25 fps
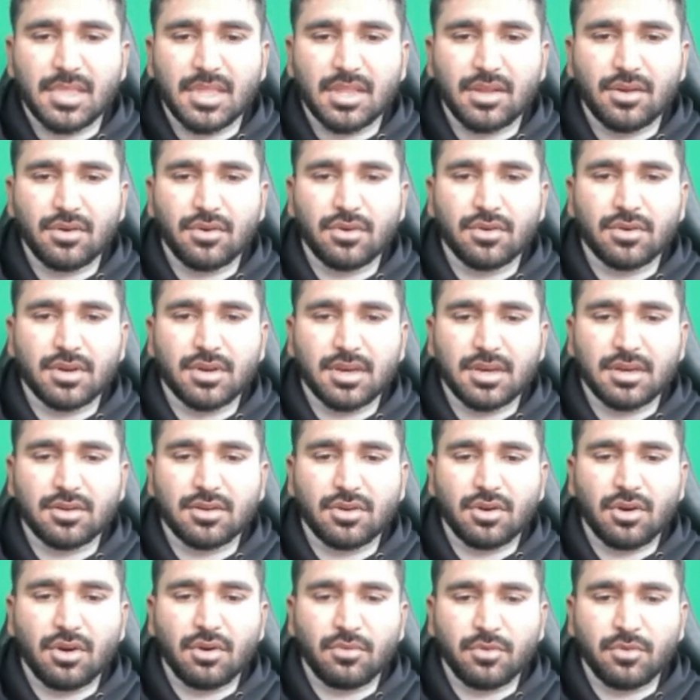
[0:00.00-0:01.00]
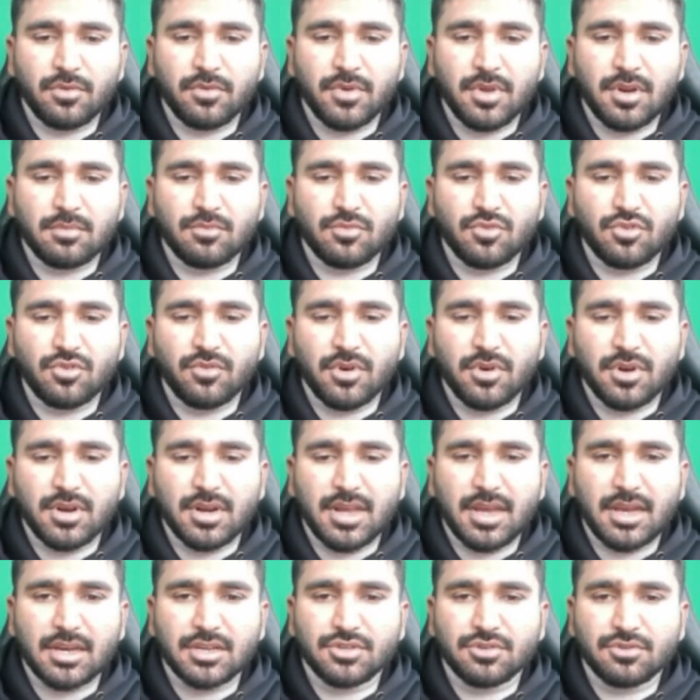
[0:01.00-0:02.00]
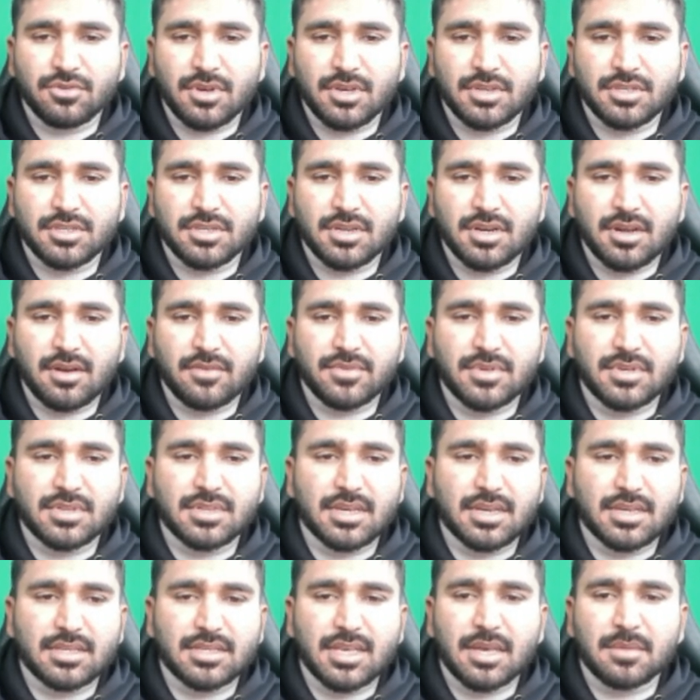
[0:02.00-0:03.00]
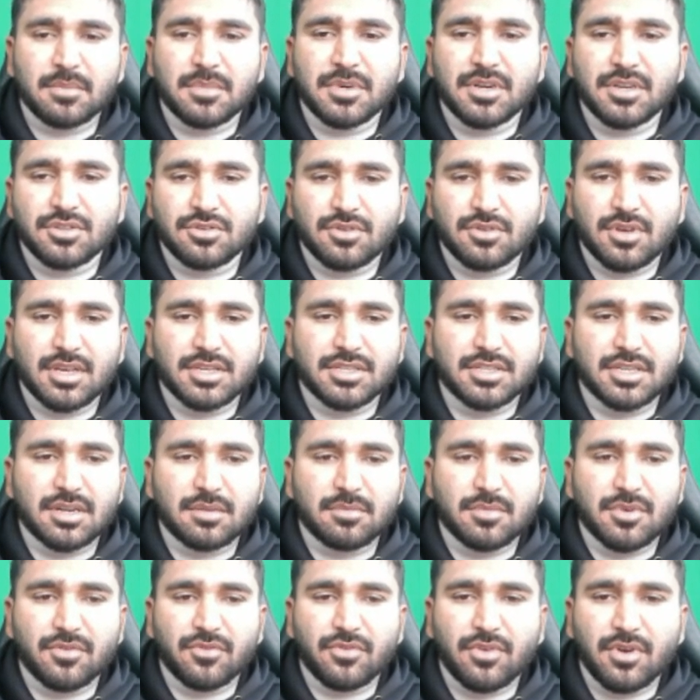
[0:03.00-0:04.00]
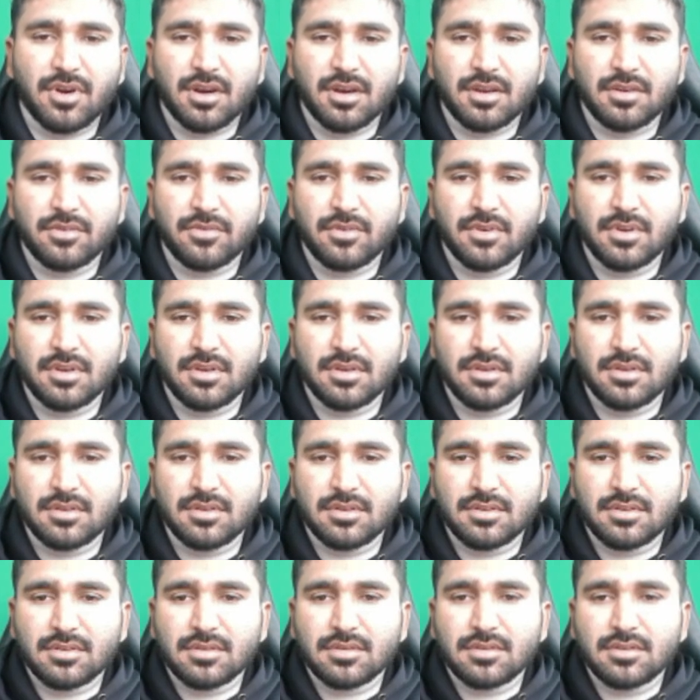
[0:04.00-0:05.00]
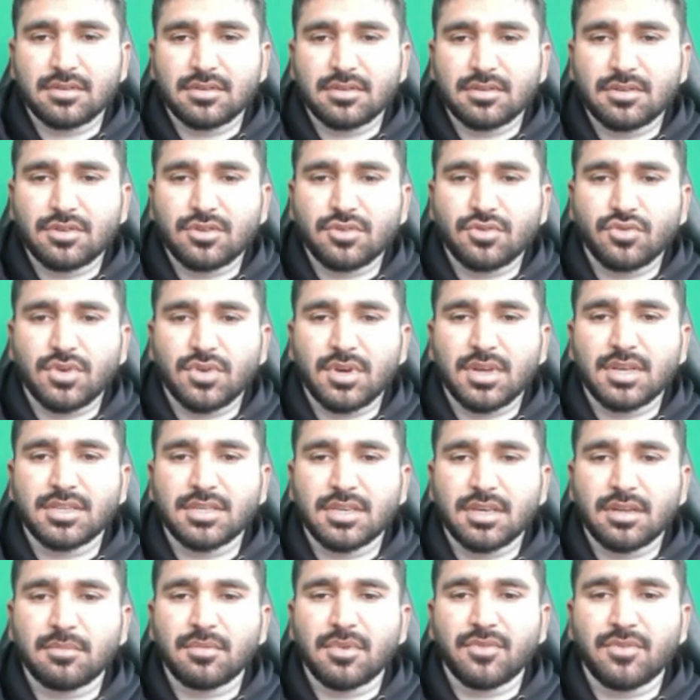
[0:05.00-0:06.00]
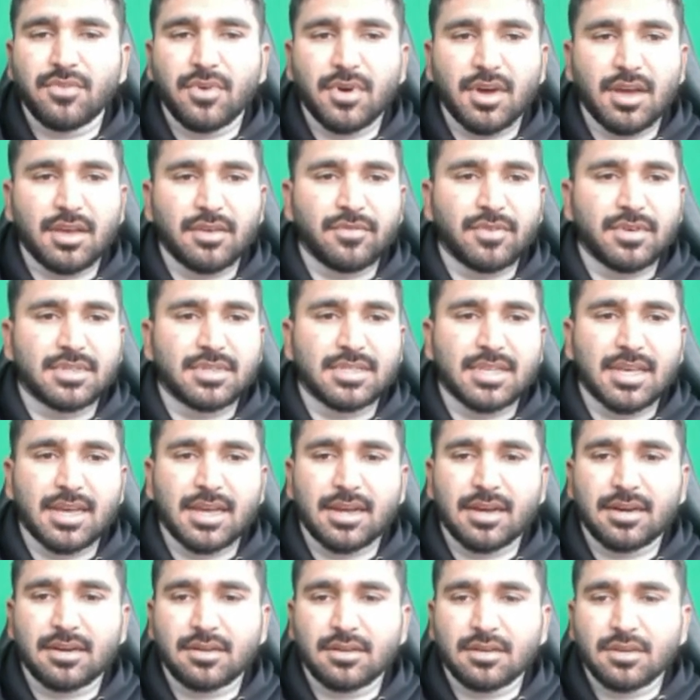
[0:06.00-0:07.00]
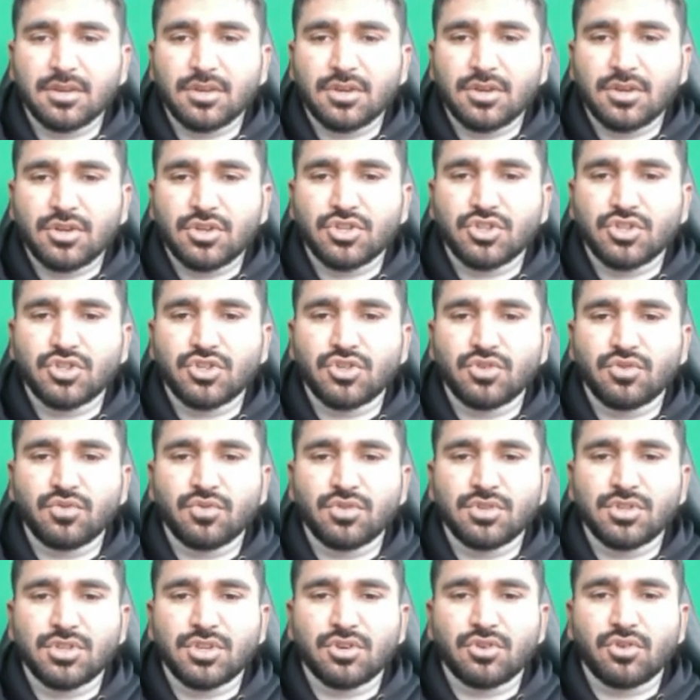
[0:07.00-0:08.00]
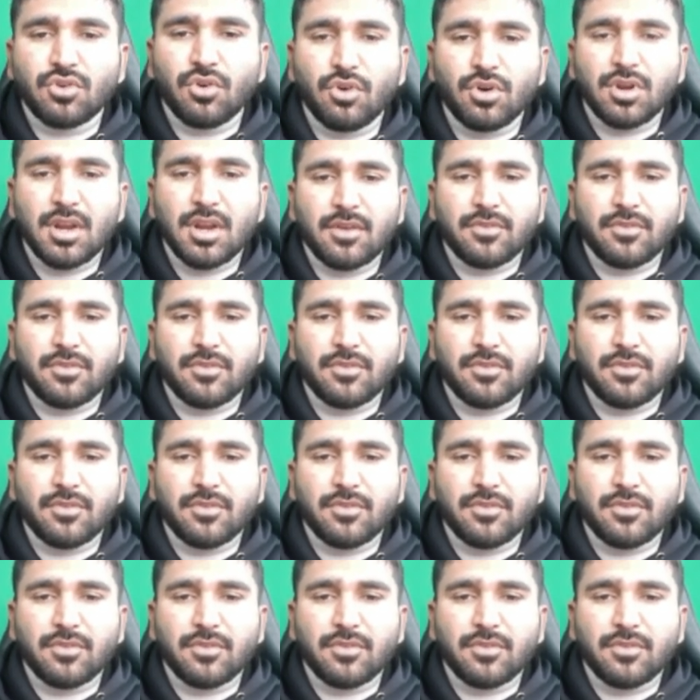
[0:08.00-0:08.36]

Okay, now we will move on next question of this assignment is question number 5. Question number 5 is that use the correl